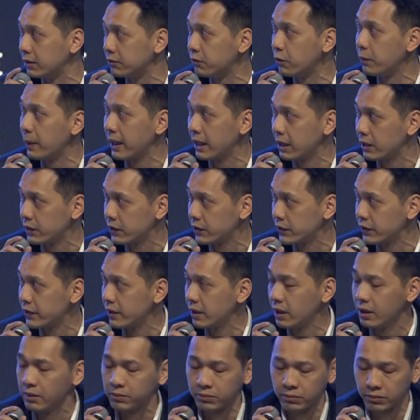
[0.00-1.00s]
for bankers,
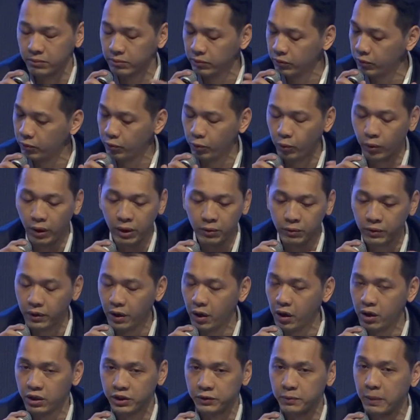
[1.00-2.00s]
well
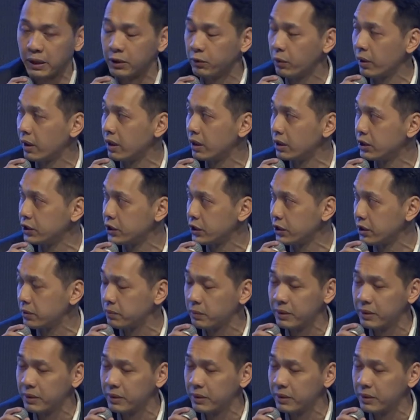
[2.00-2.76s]
regards by regulator.